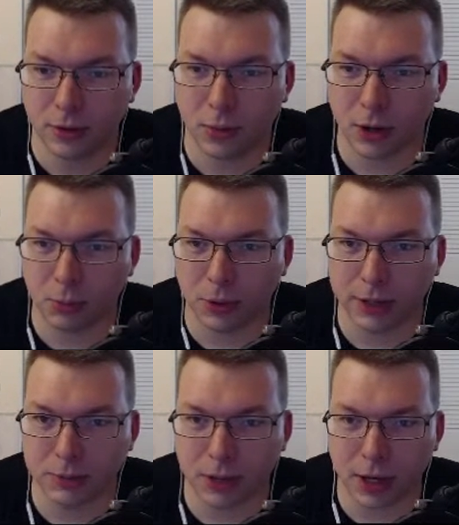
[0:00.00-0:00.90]
We are playing
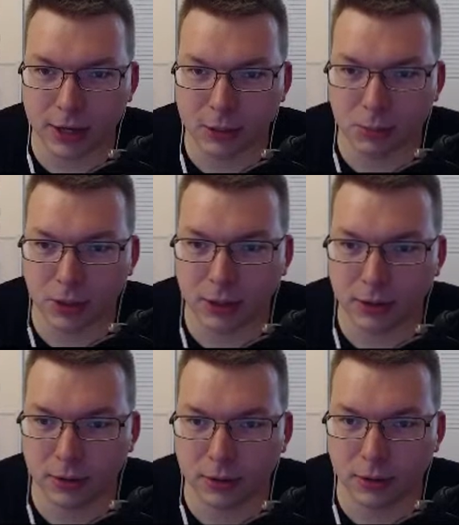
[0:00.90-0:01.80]
some KSP.
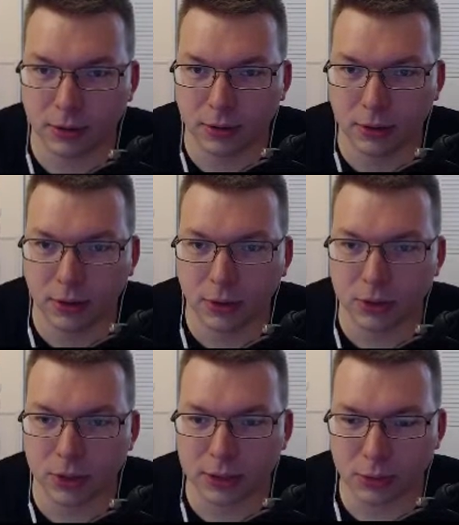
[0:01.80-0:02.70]

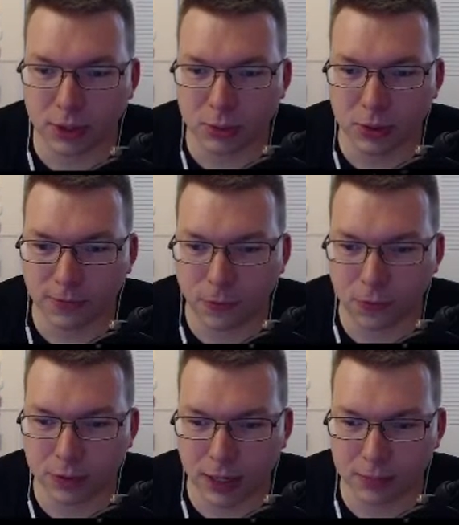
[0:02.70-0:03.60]
So that's only a
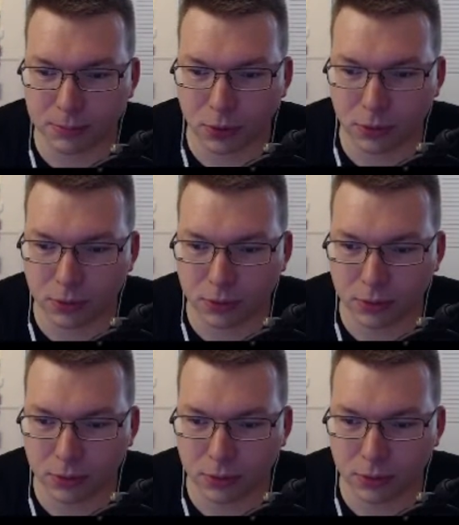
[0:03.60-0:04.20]
24-second burn.